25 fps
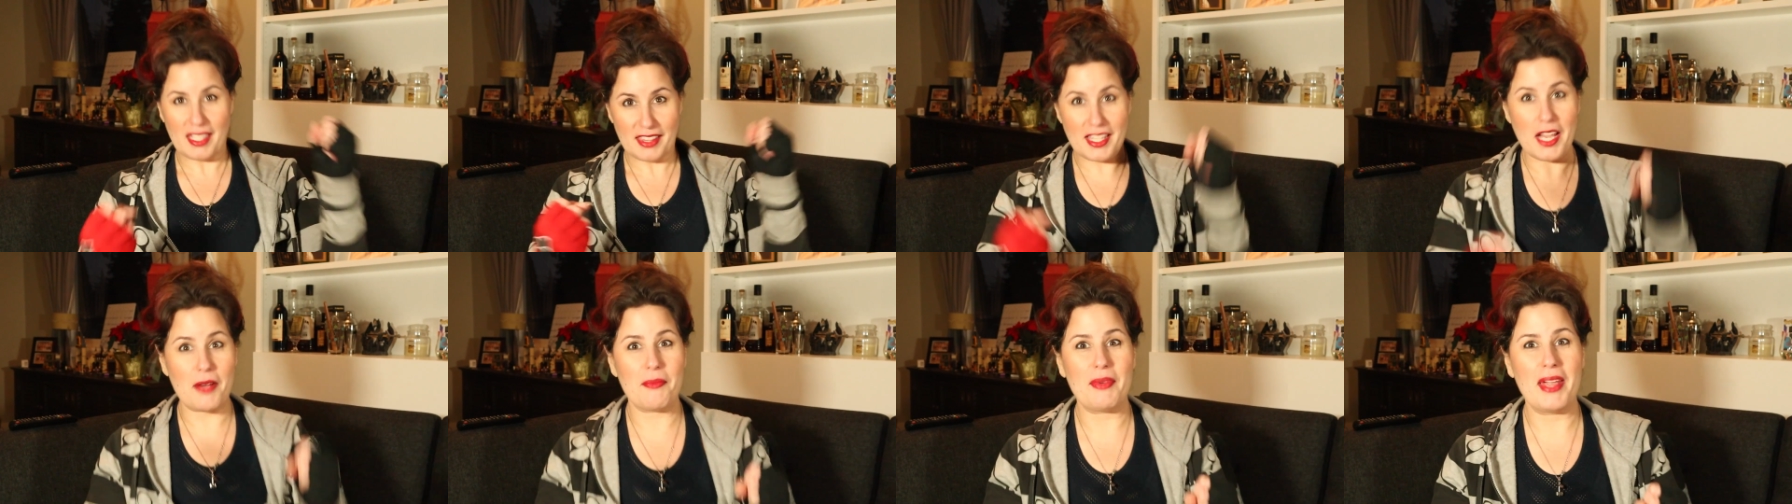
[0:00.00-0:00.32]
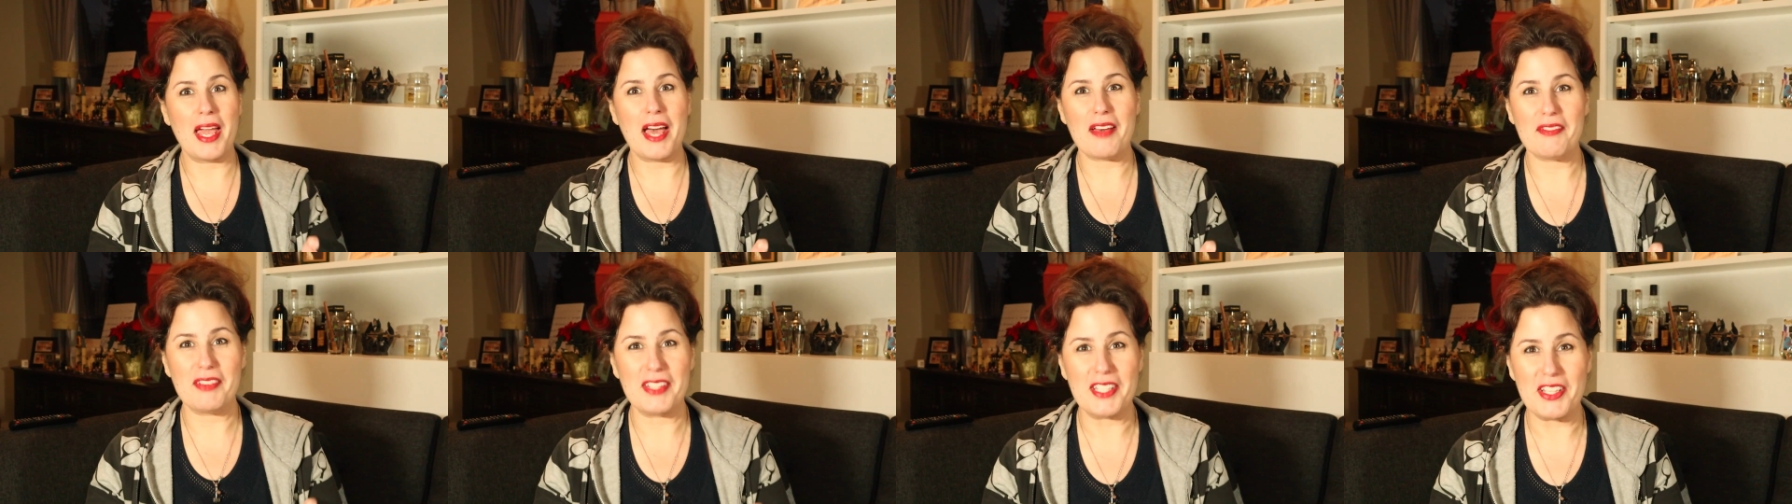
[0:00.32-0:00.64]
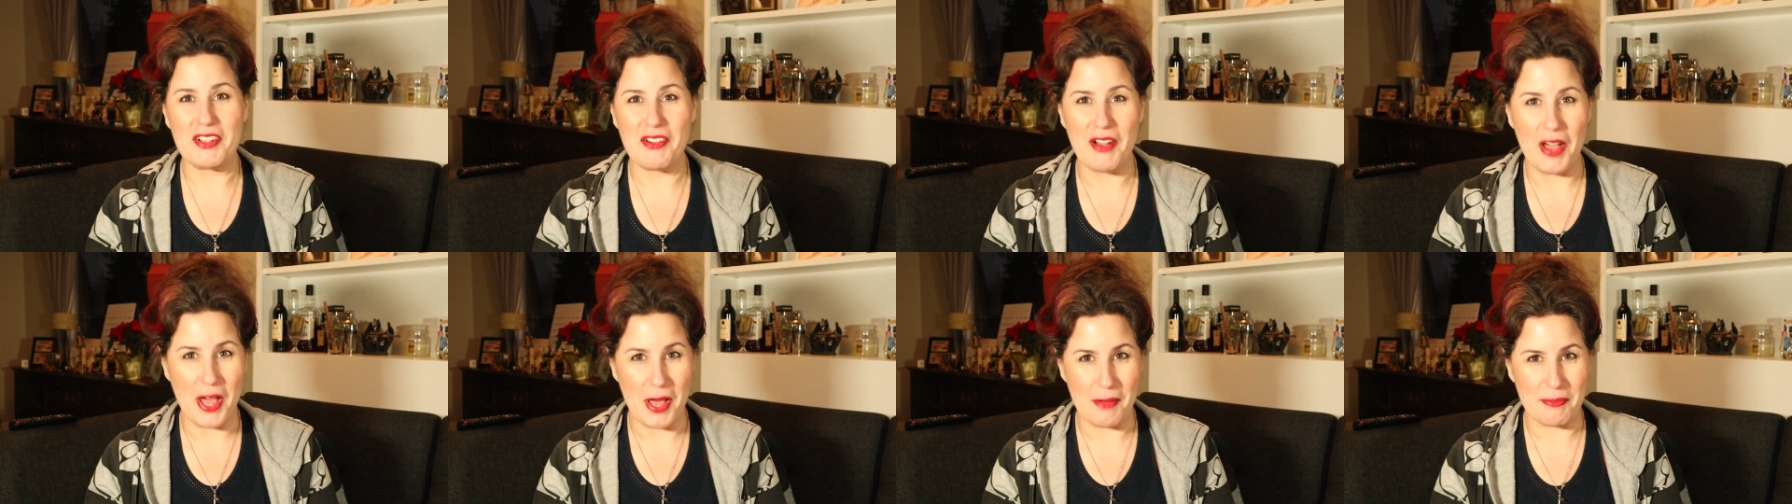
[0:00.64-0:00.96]
that we have a
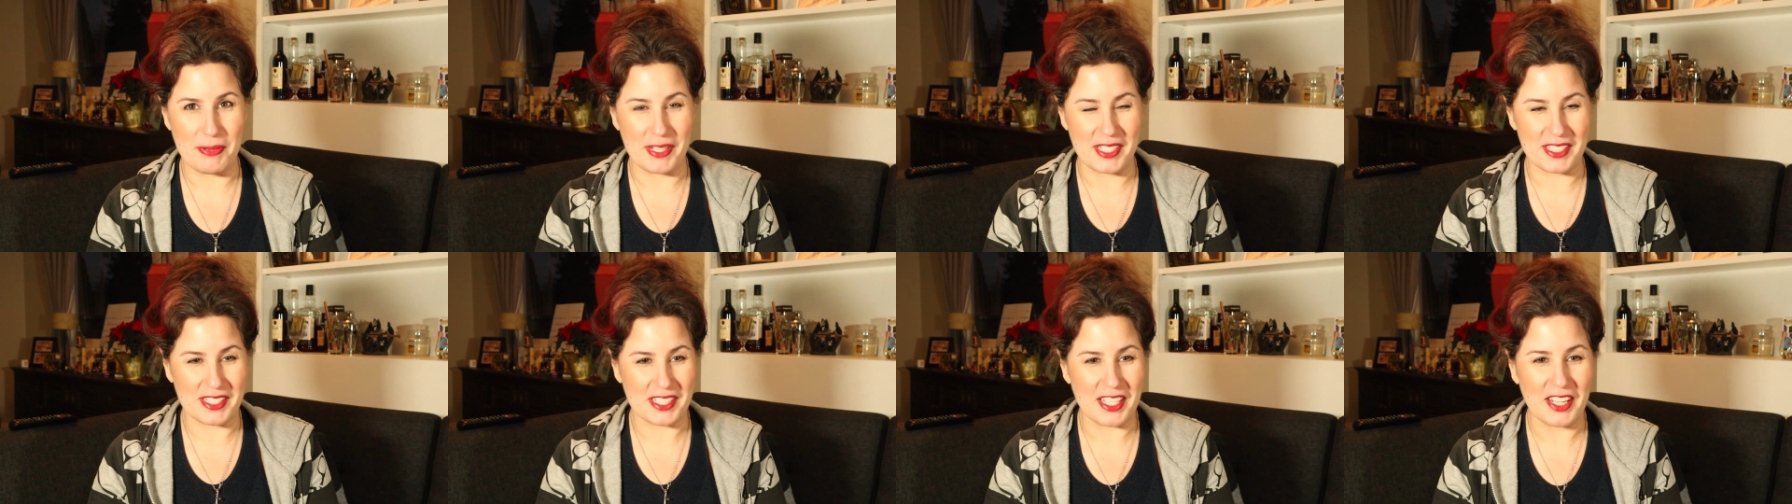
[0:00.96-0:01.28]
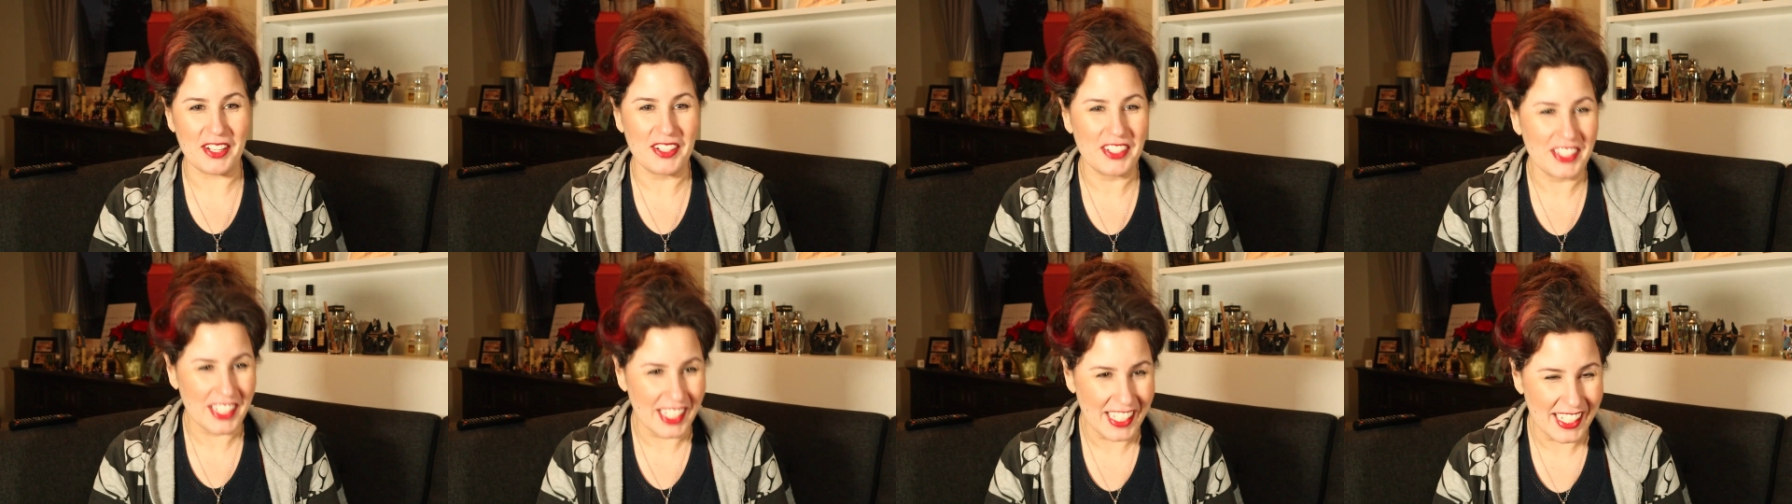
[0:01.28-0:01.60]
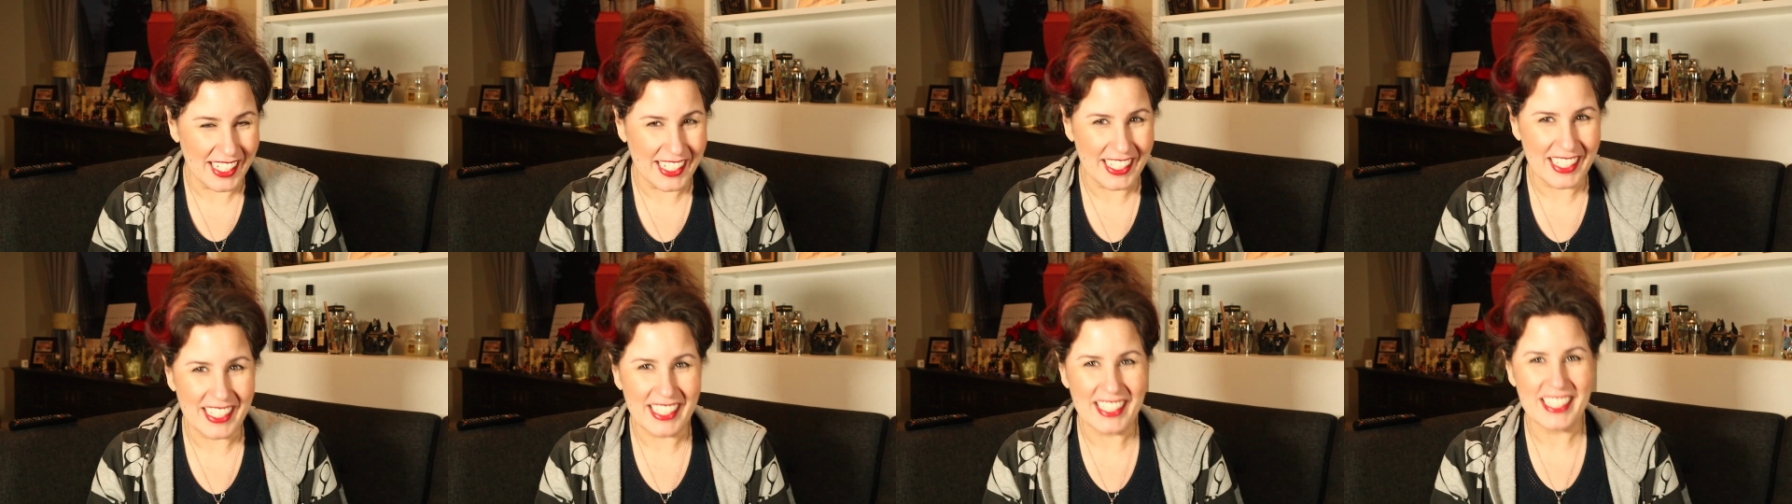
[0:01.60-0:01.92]
new episode.
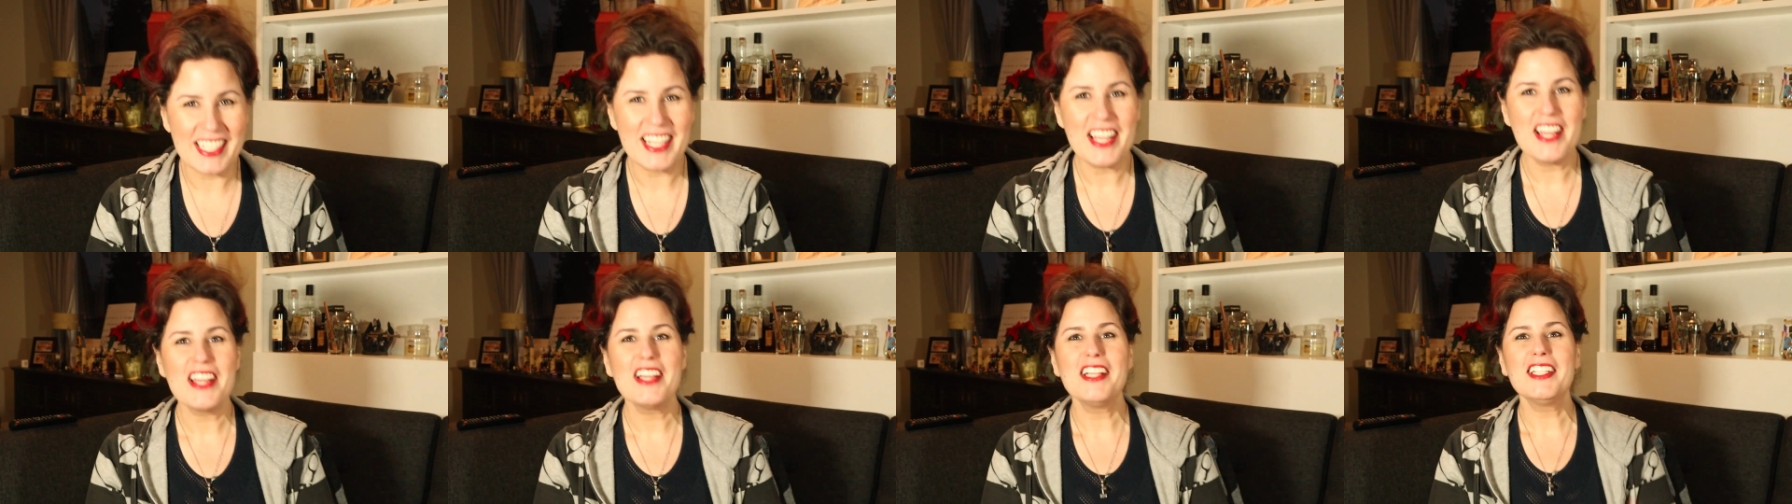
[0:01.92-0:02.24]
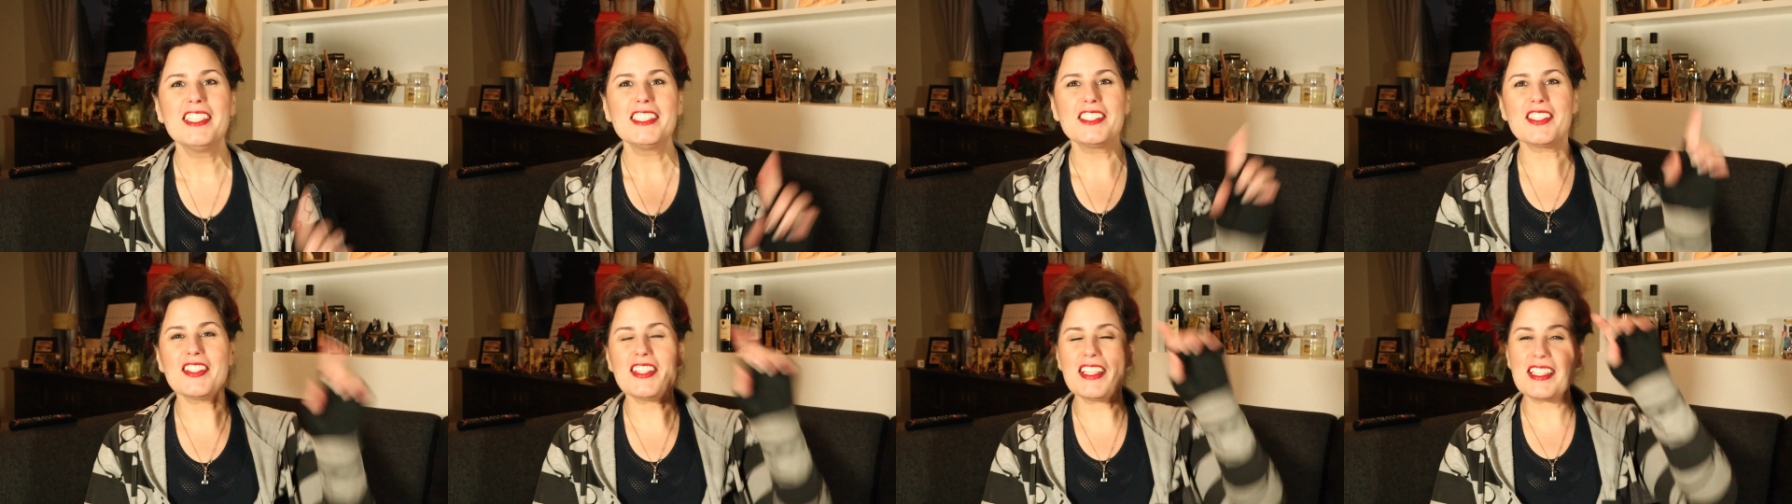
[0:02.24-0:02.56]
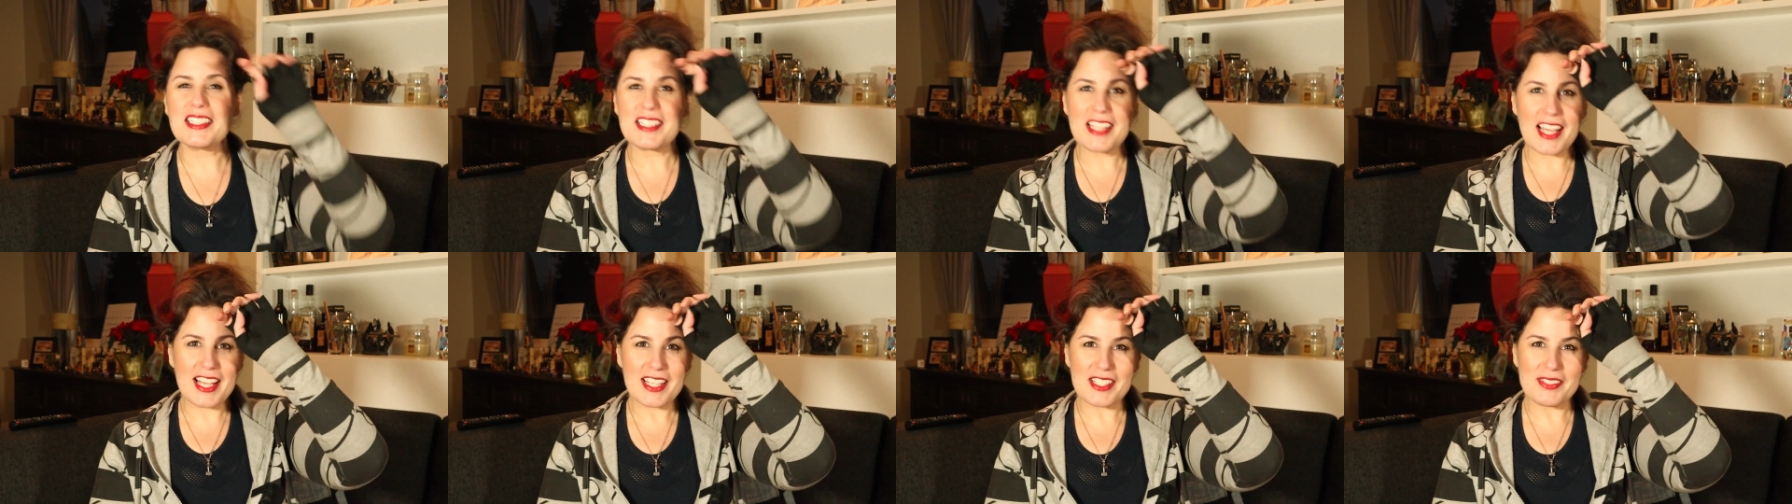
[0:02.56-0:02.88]
So
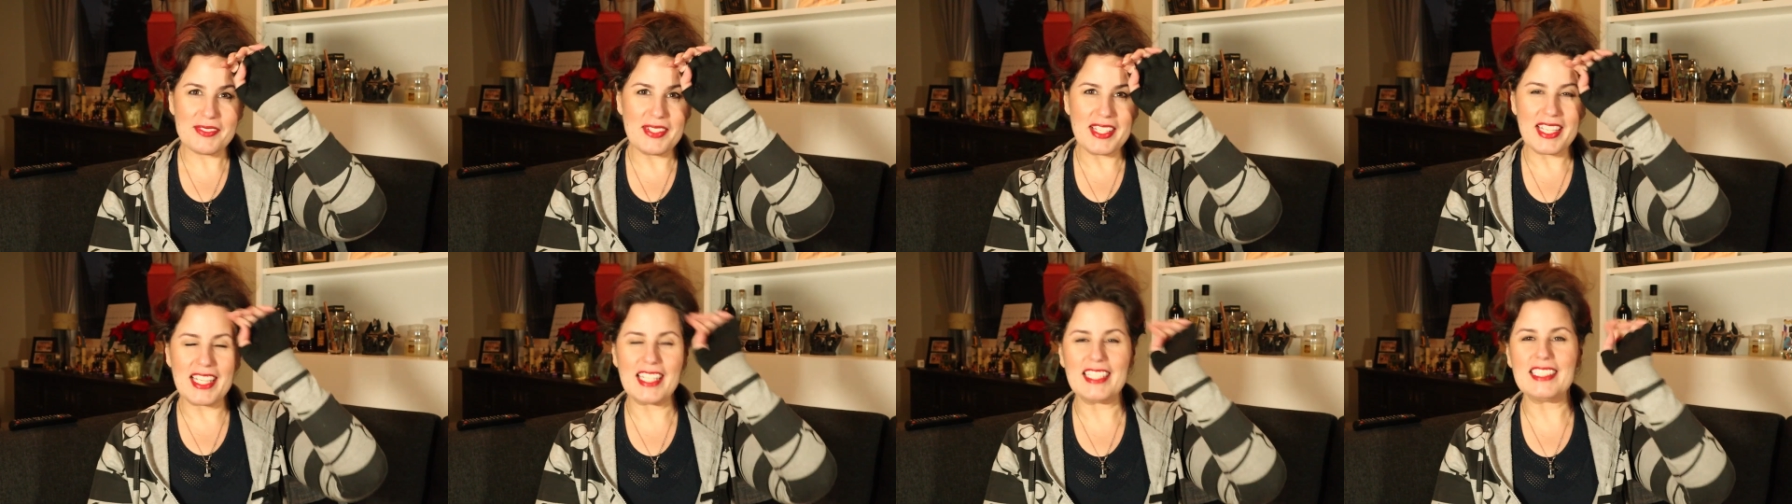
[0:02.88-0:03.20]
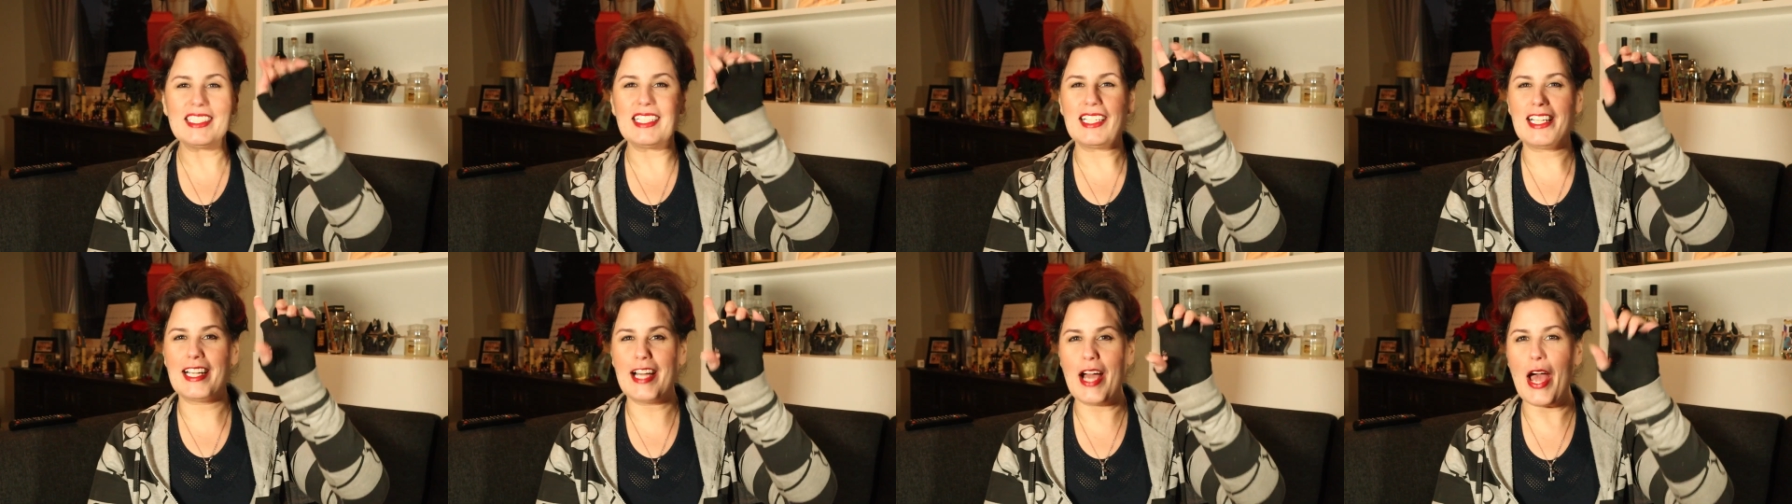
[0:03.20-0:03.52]
this last weekend,